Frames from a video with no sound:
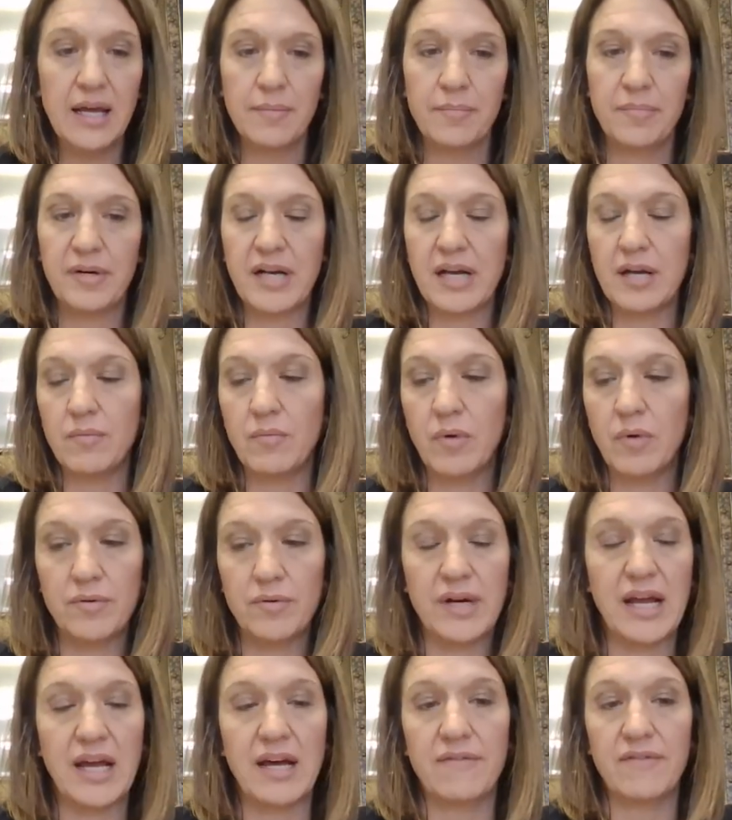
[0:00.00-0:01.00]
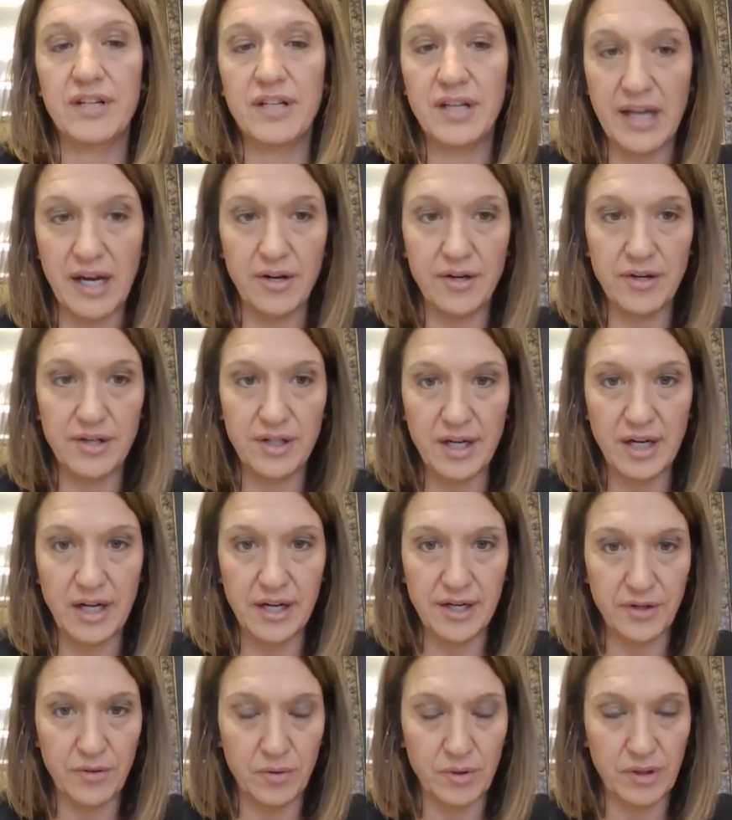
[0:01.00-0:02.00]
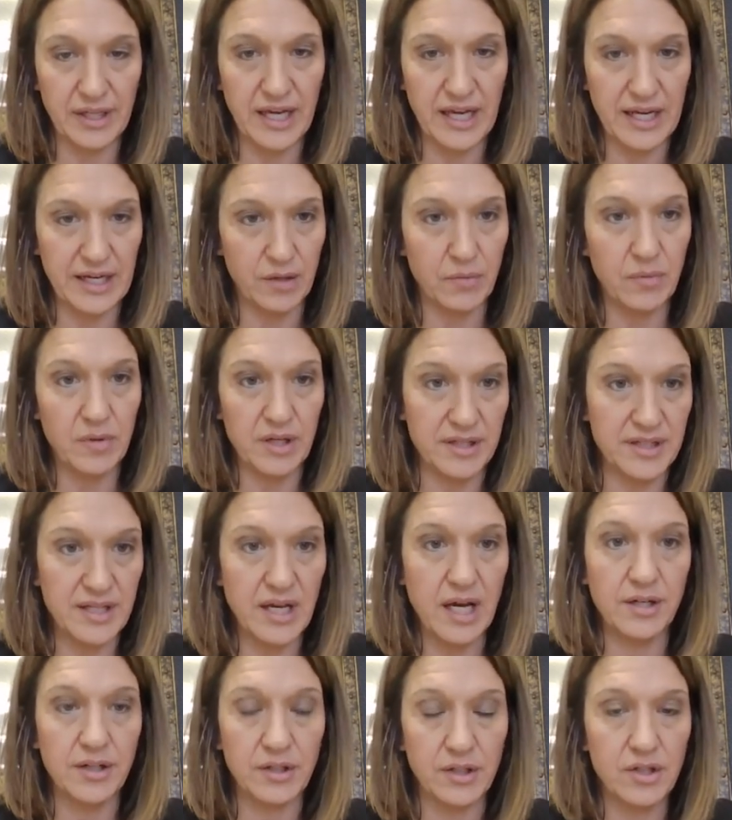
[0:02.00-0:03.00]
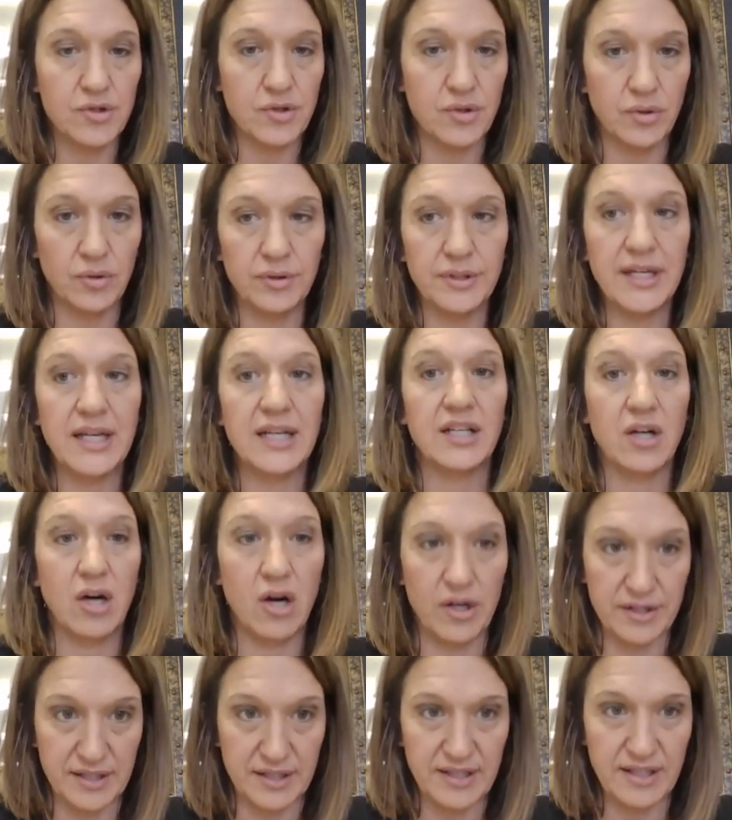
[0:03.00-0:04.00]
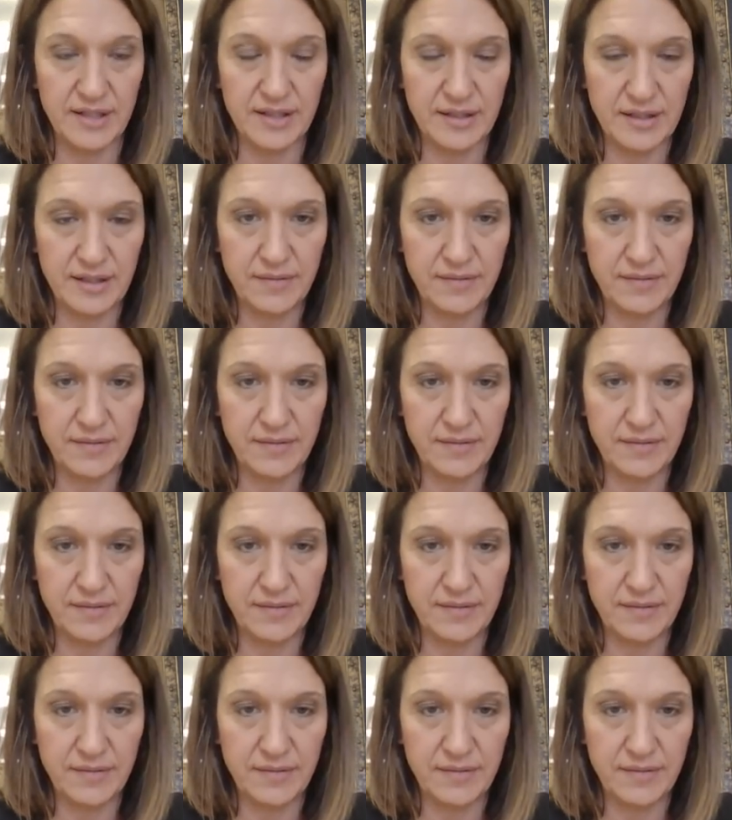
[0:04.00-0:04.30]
But I won't have a non-organic where it's uncontrolled and constant.